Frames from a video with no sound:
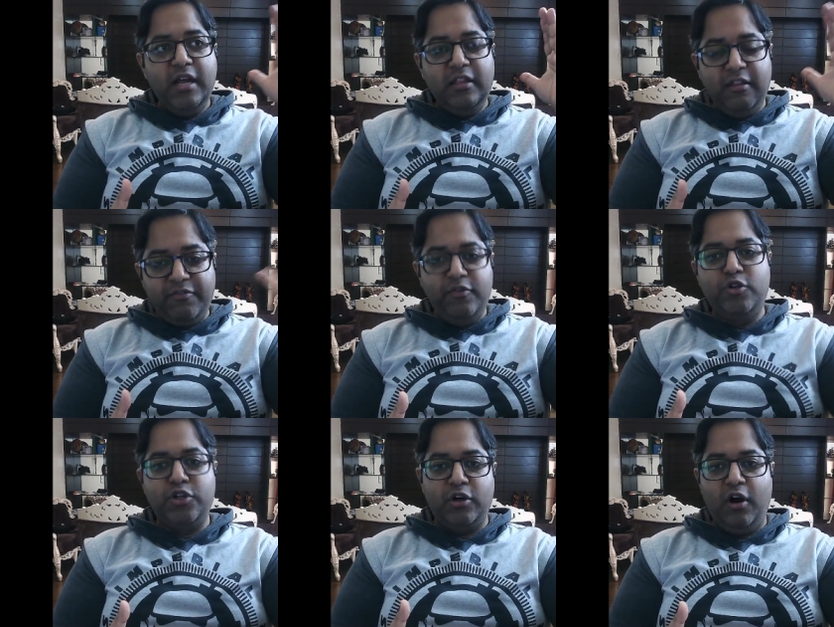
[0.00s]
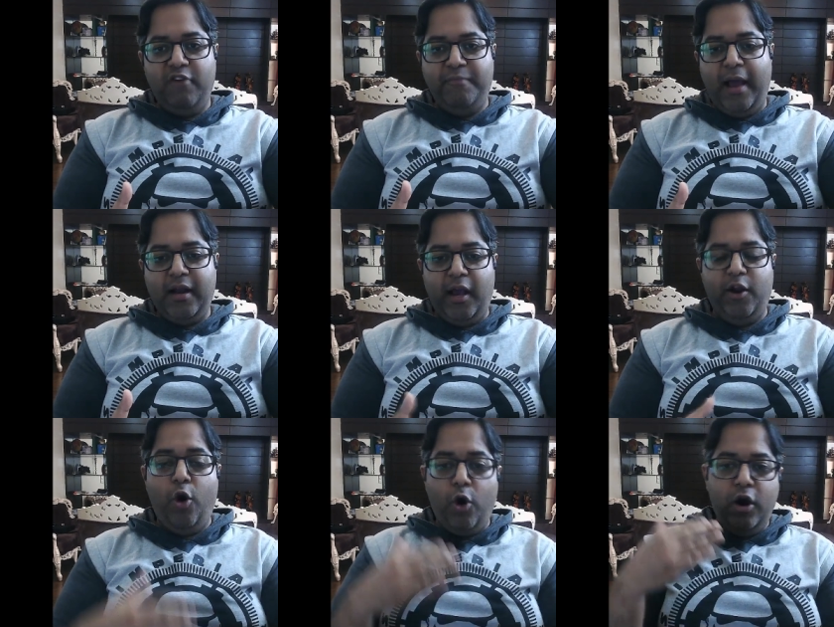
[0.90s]
the future of mankind,
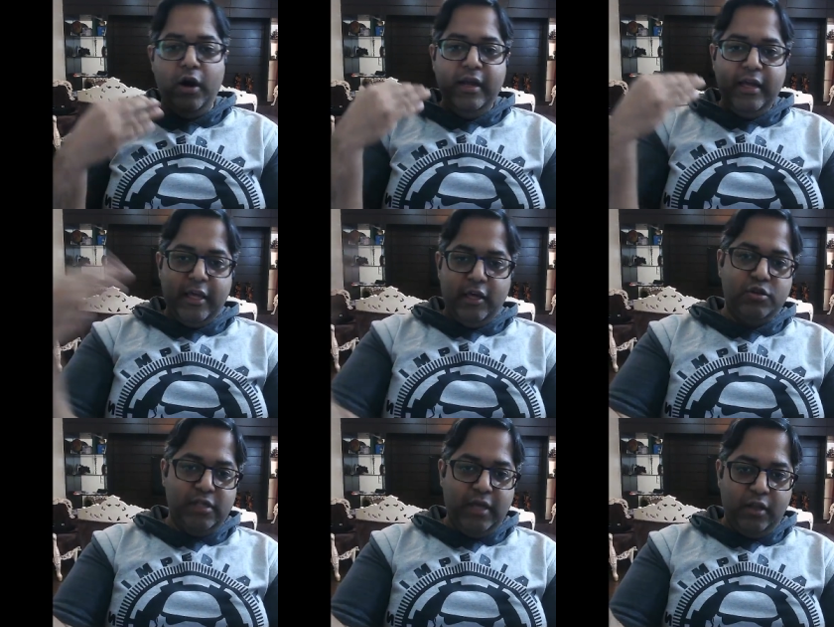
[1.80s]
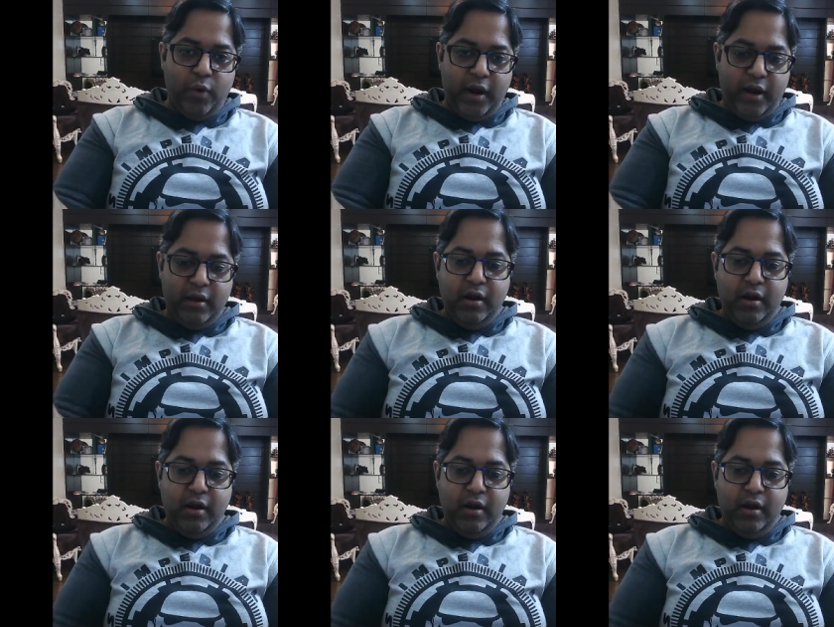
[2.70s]
or he goes the other way.